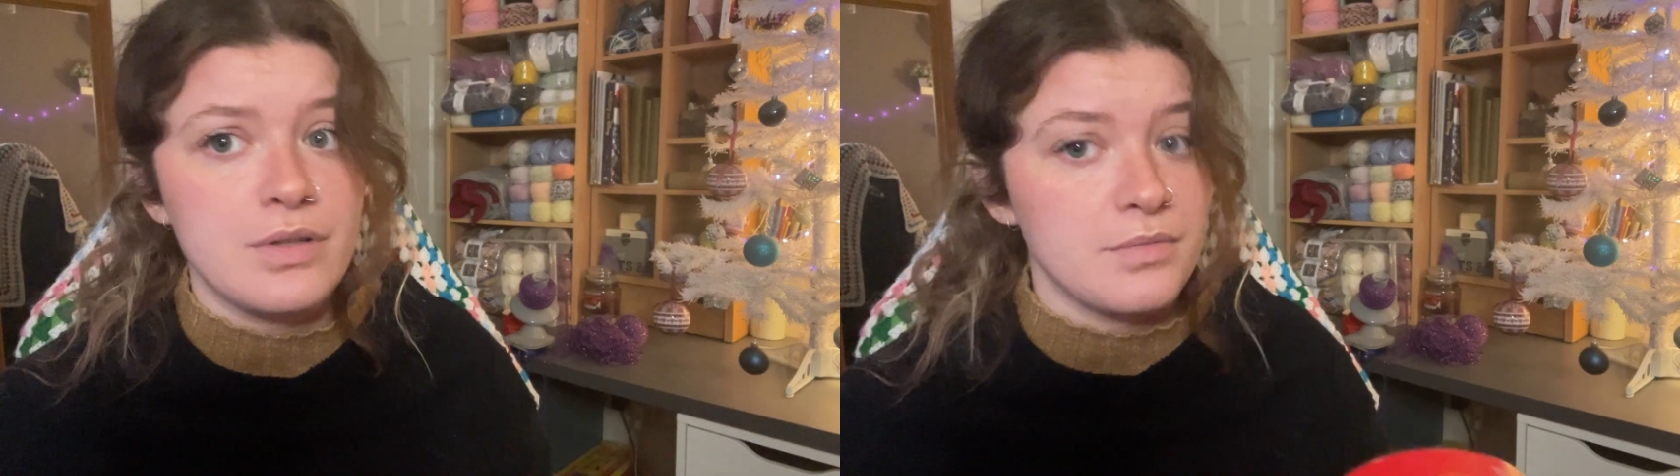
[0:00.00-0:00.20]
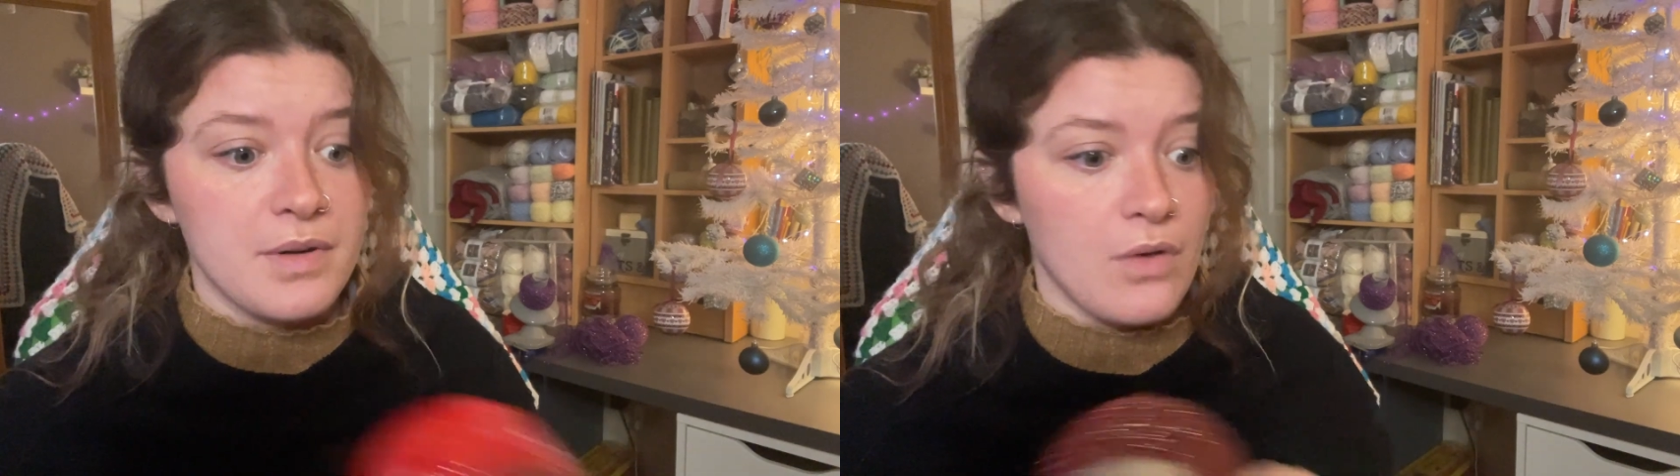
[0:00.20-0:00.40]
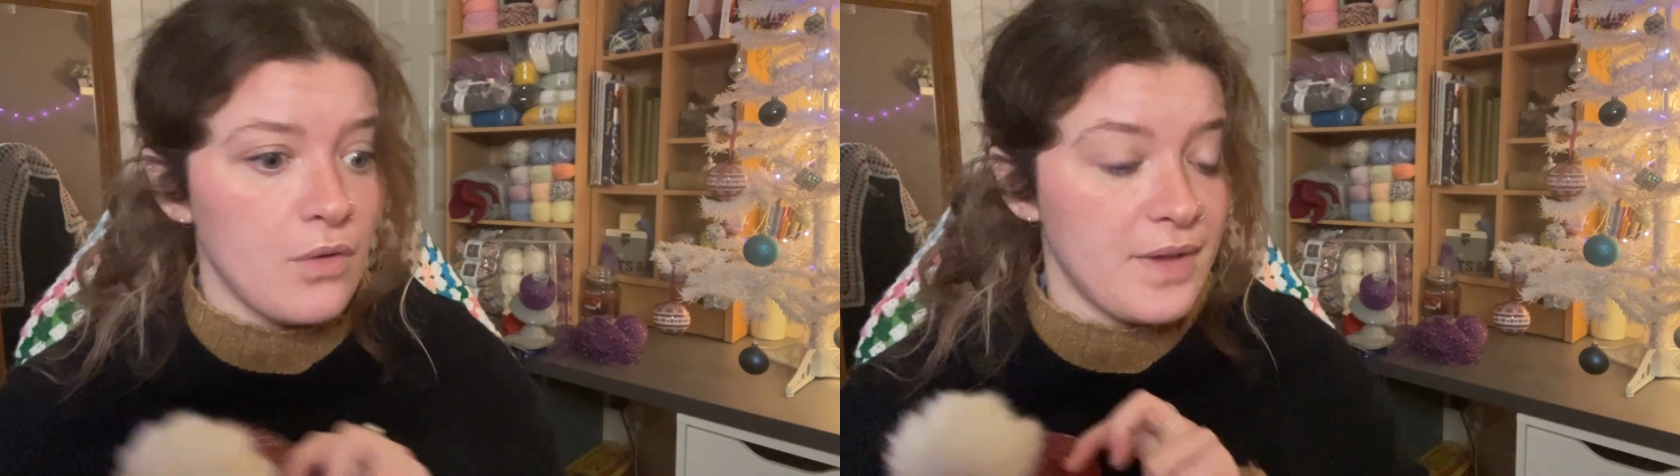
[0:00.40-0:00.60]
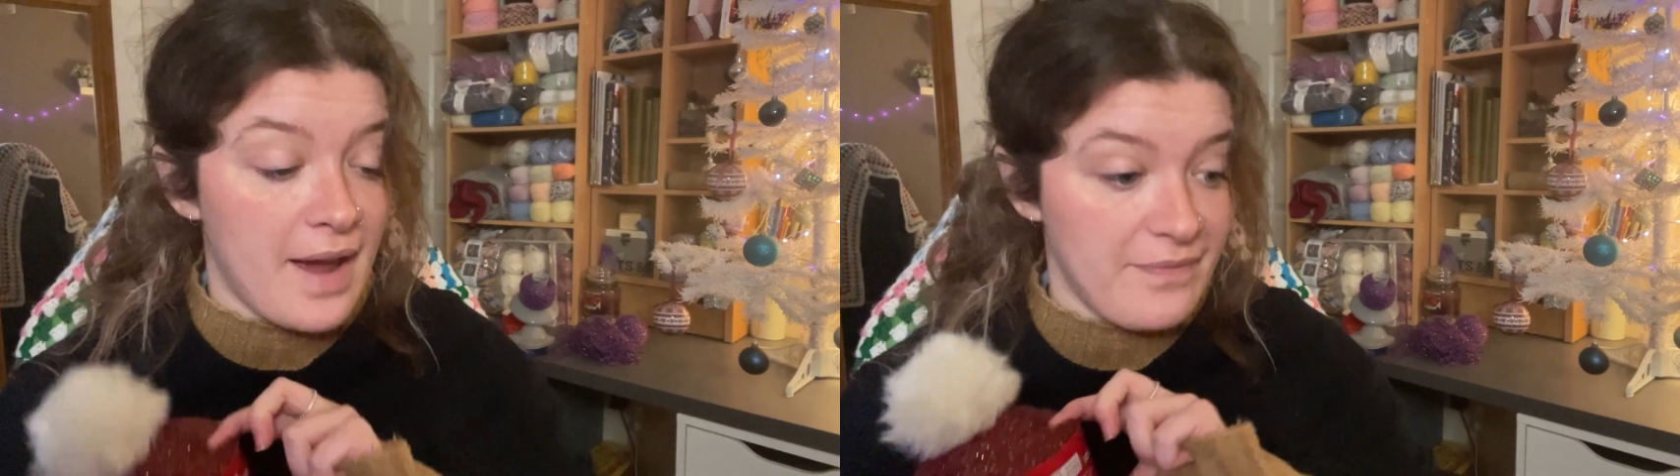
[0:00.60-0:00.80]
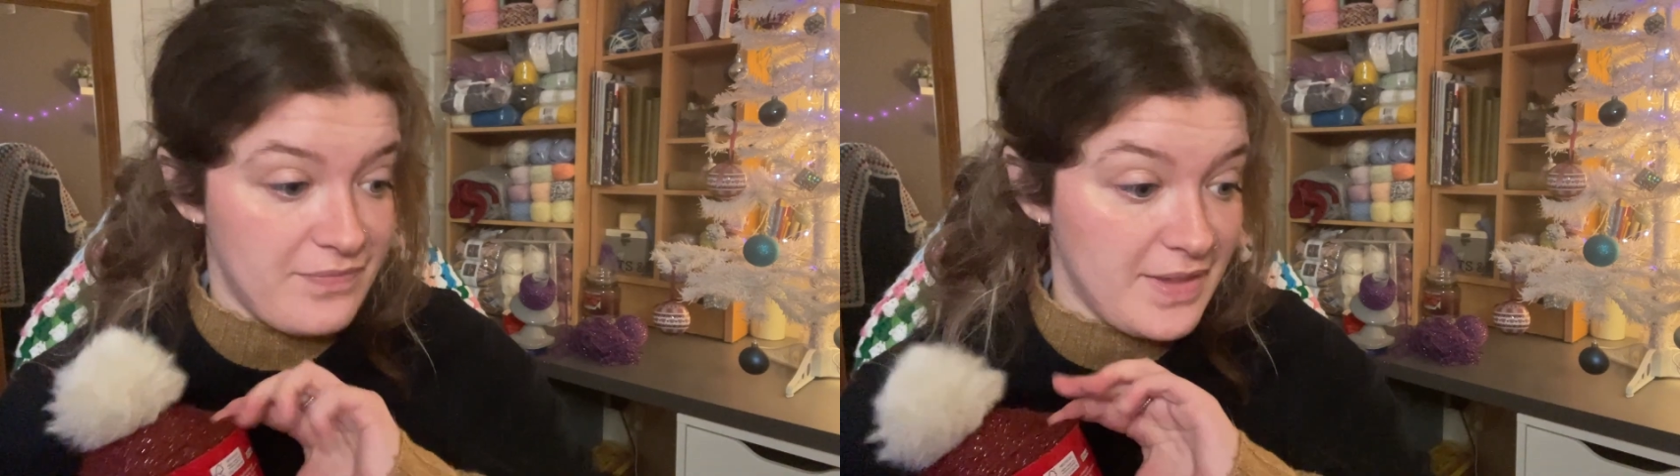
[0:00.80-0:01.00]
get me wrong,
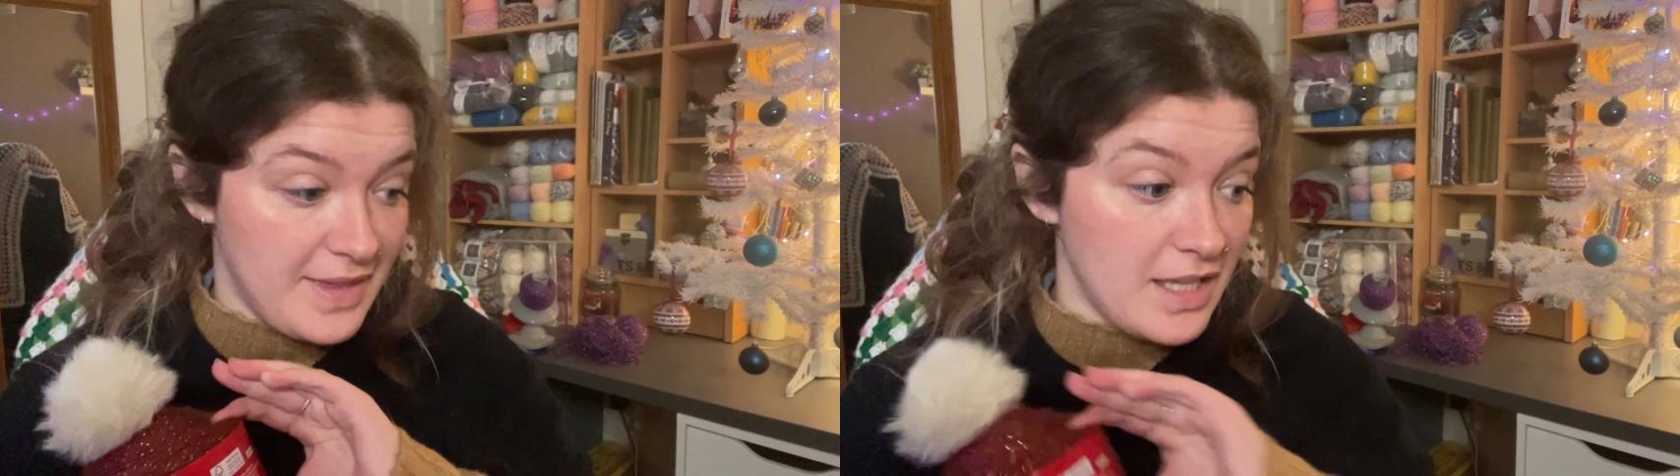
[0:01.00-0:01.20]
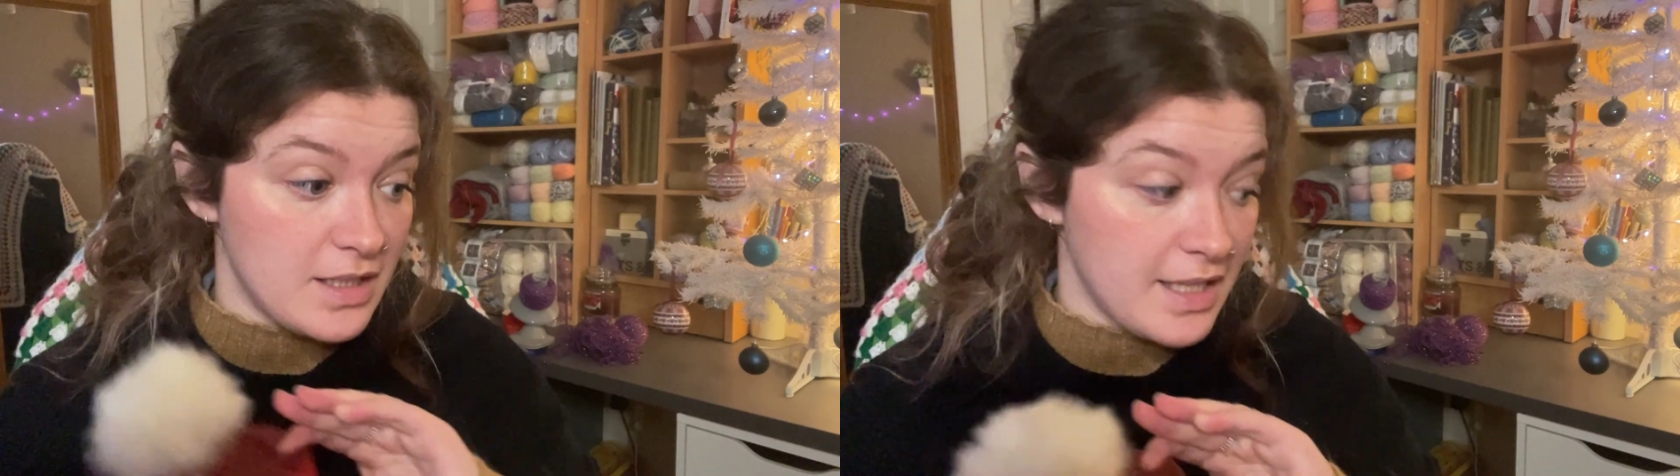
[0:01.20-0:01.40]
there's a